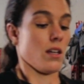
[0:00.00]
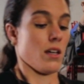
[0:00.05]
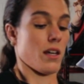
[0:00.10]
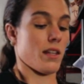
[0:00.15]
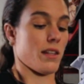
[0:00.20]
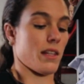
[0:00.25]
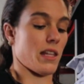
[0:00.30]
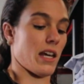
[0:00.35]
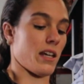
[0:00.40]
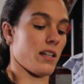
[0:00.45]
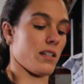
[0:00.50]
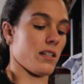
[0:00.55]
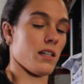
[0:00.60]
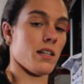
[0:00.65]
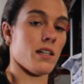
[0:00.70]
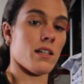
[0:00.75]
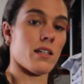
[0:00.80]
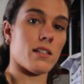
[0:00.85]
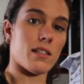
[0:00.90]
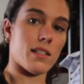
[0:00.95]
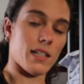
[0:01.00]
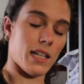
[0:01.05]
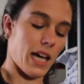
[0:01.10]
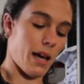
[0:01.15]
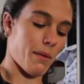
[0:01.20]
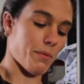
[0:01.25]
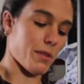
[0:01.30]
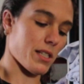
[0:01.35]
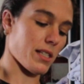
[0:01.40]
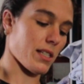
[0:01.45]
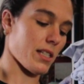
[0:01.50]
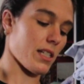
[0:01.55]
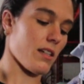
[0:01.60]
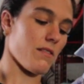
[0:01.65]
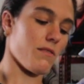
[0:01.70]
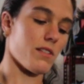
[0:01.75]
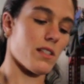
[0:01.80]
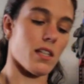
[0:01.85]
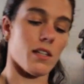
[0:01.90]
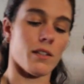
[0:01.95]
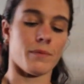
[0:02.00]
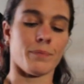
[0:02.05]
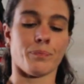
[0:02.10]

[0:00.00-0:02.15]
And then to cap the sleeves,